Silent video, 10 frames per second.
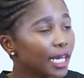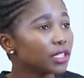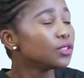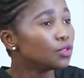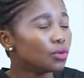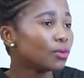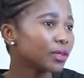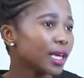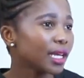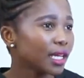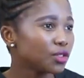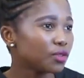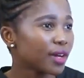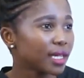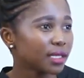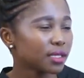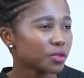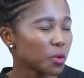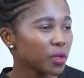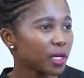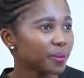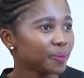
that you can get your finances in order.